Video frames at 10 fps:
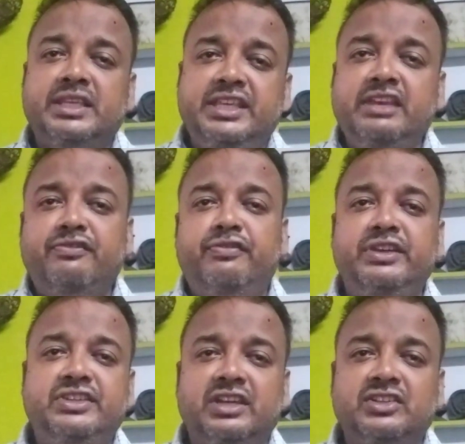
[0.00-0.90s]
give
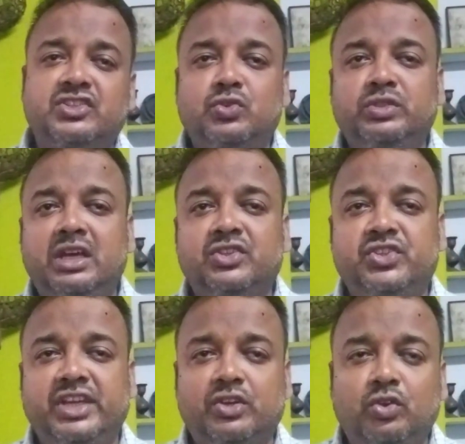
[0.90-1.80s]
returns to the
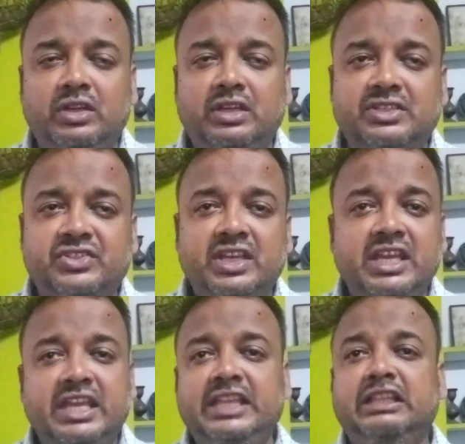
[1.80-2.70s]
shareholders
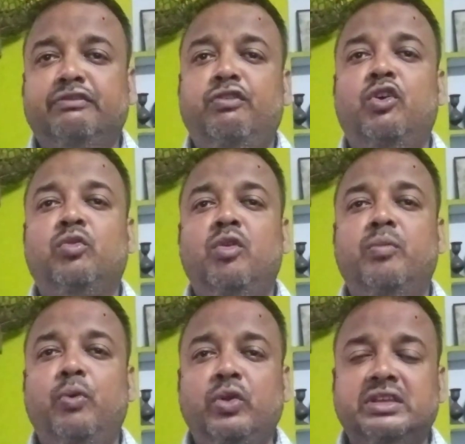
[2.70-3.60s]
in the form
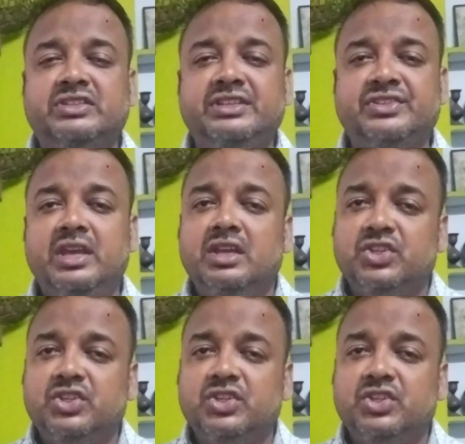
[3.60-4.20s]
of bonuses,